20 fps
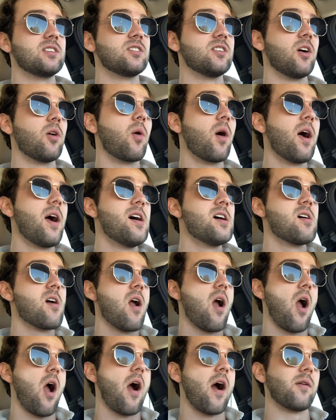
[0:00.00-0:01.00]
So,
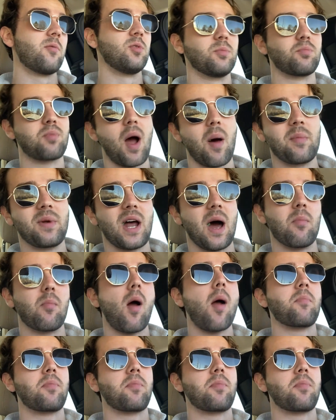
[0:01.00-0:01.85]
uh, probably not.